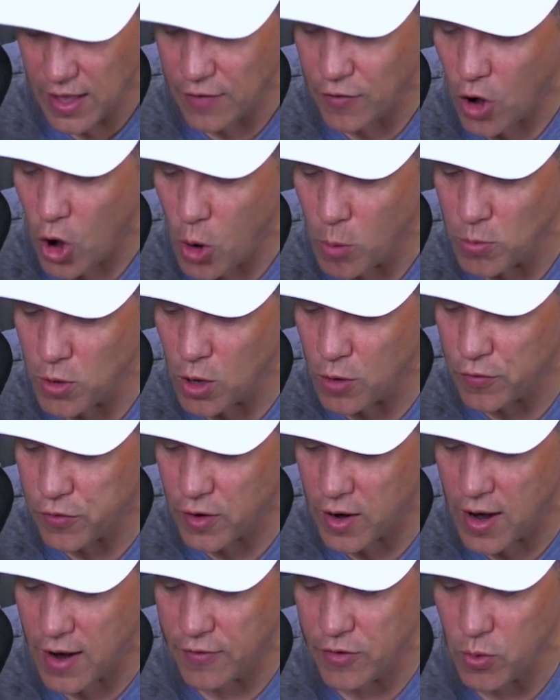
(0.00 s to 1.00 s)
have a home loan
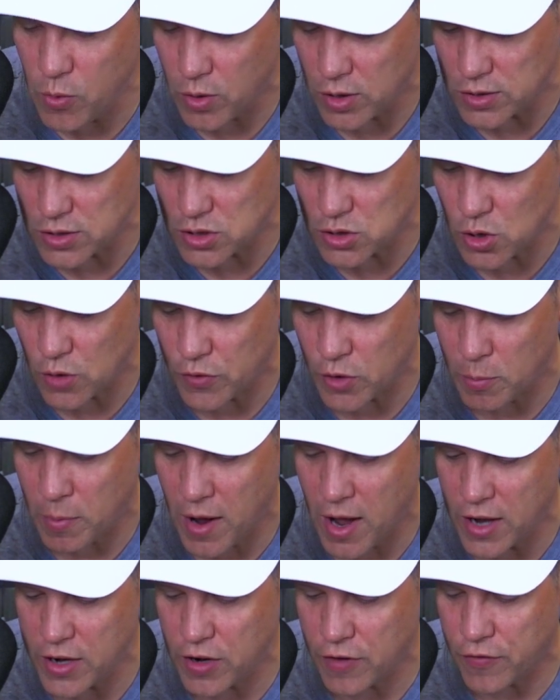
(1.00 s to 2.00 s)
for everyone. So if you're
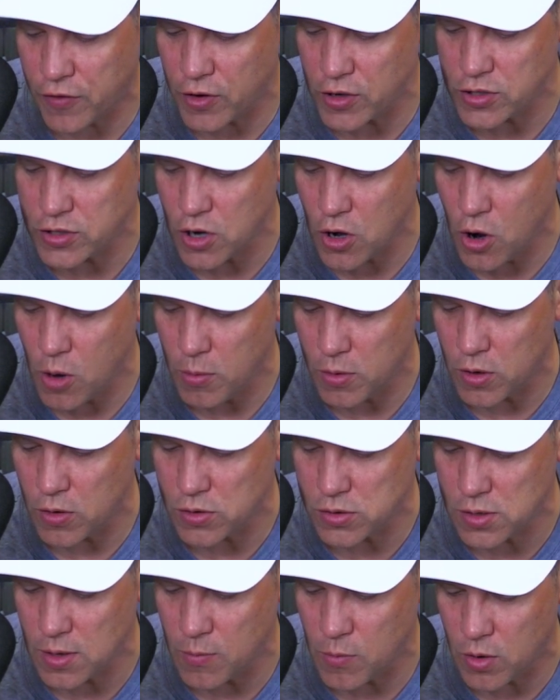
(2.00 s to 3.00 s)
buying your first home or know
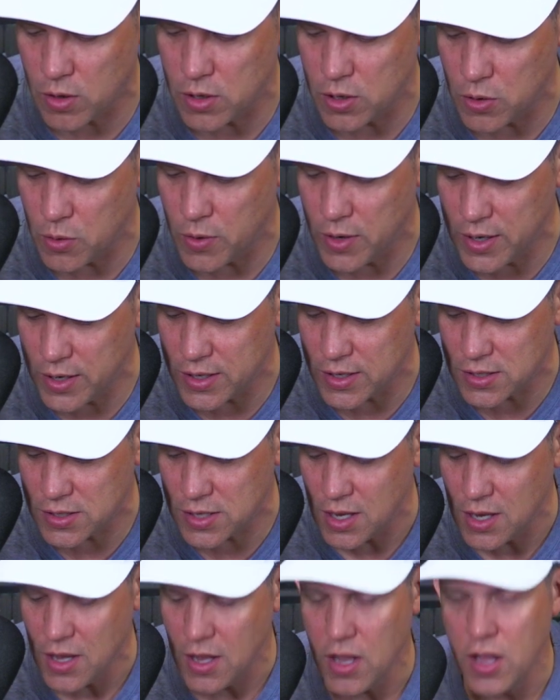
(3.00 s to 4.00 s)
someone who is,
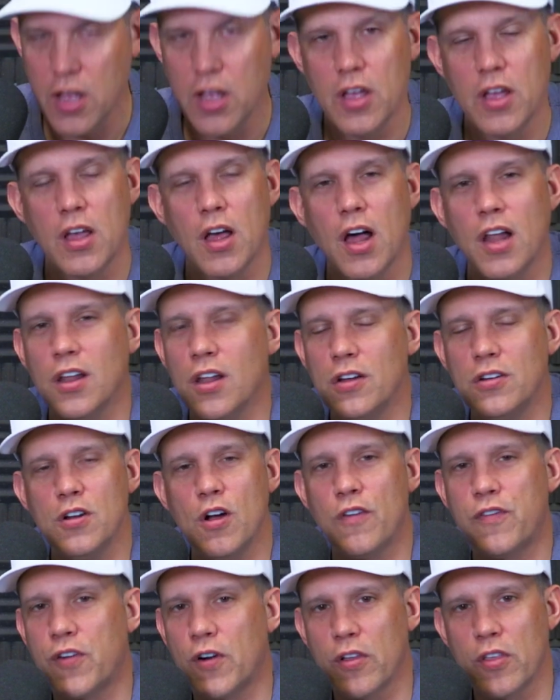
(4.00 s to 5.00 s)
look
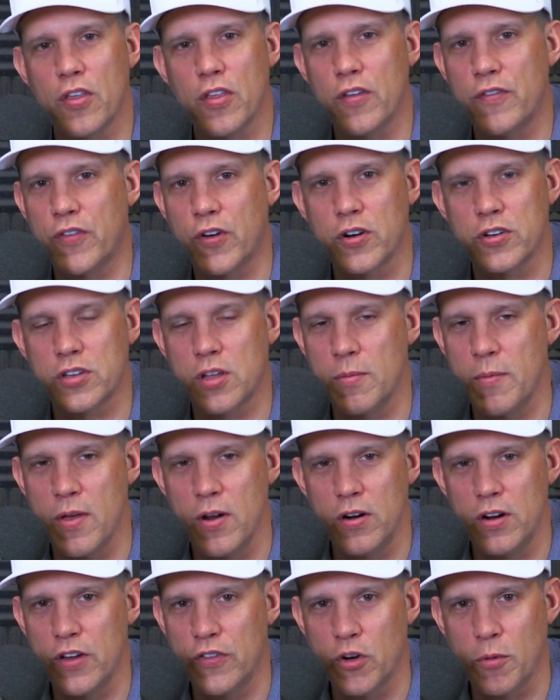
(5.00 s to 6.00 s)
no further than First
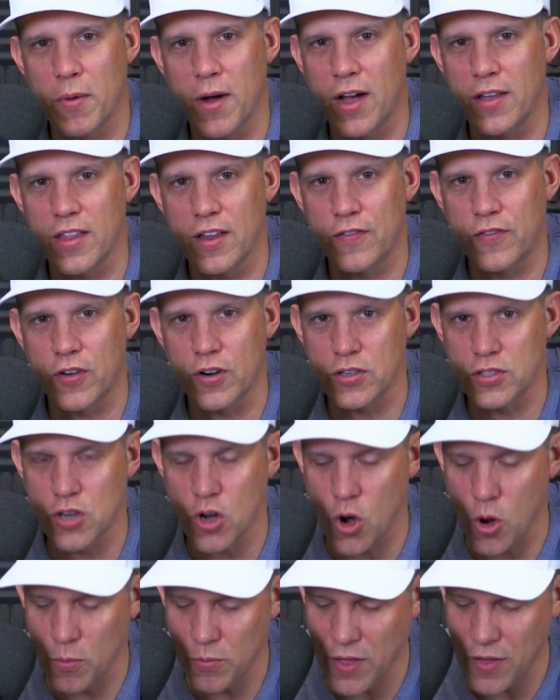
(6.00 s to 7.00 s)
Community if you're buying that first
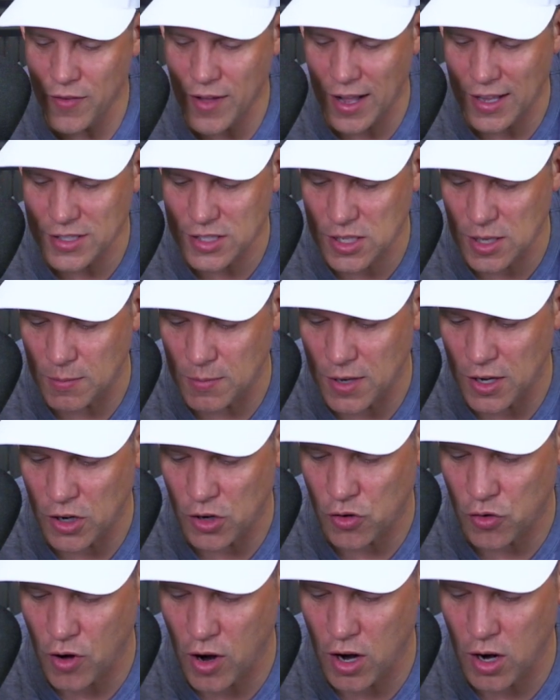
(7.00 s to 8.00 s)
home. They've got some
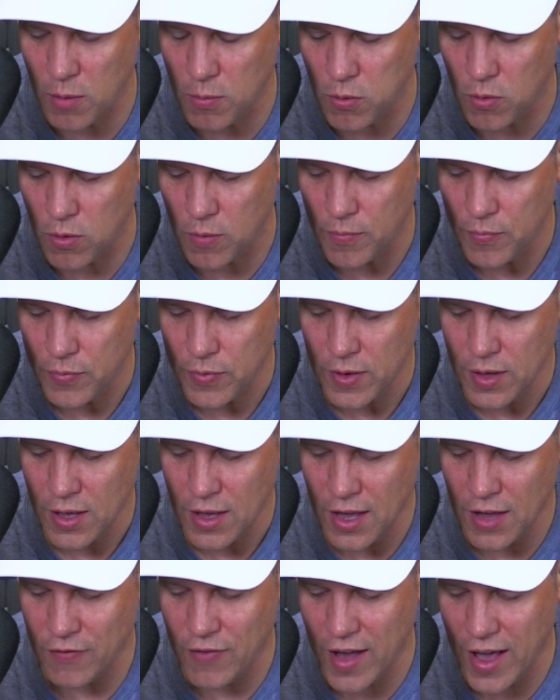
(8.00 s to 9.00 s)
incredible
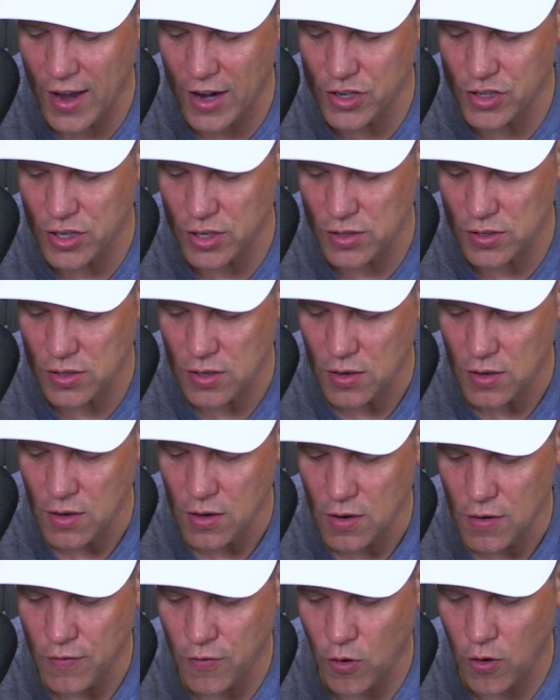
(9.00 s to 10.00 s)
advantages
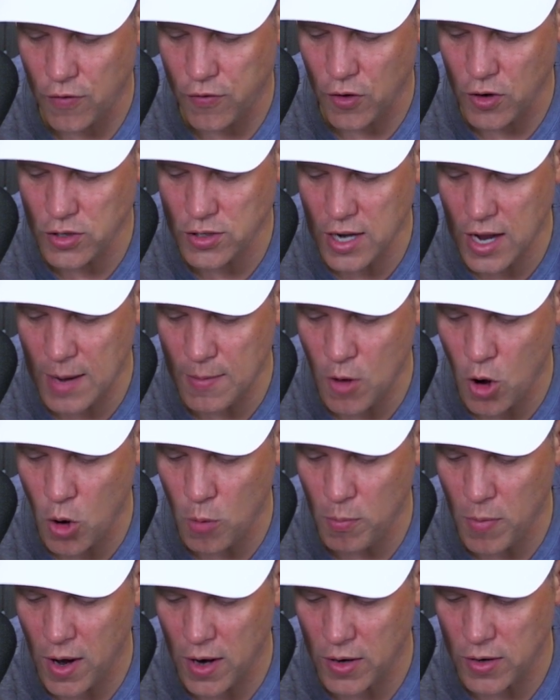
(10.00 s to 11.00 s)
for first-time
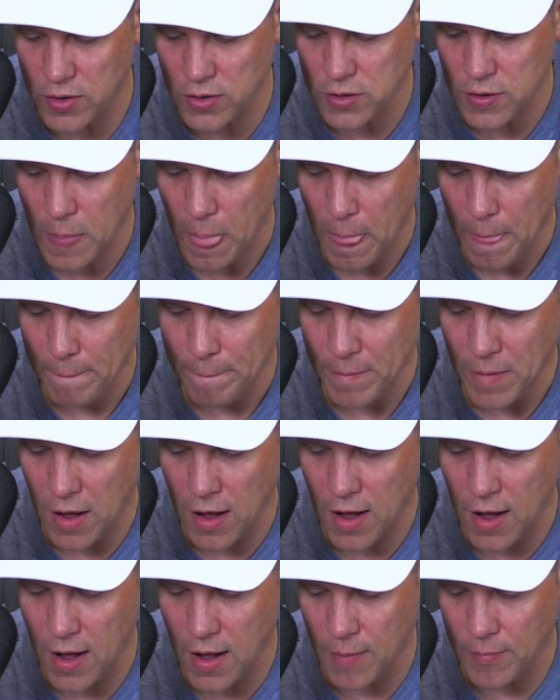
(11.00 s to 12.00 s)
home buyers.
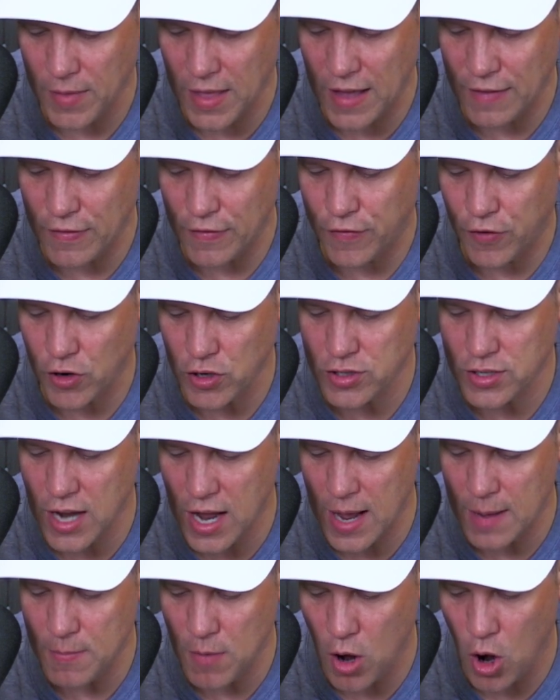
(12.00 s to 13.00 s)
They have a
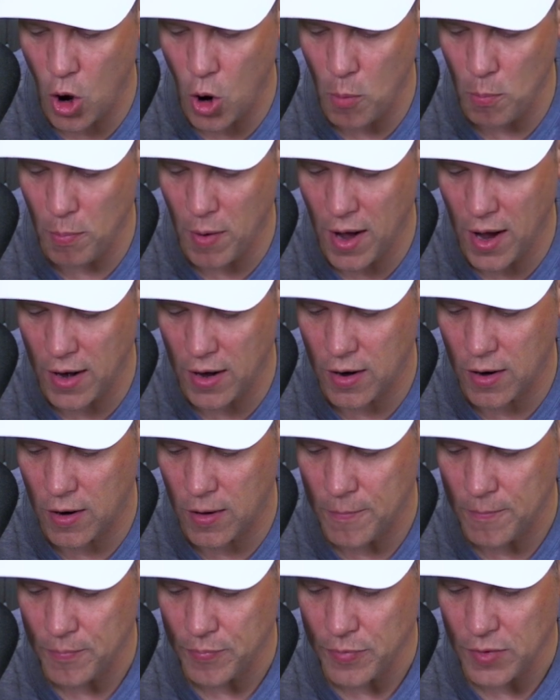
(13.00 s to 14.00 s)
first-time home buyer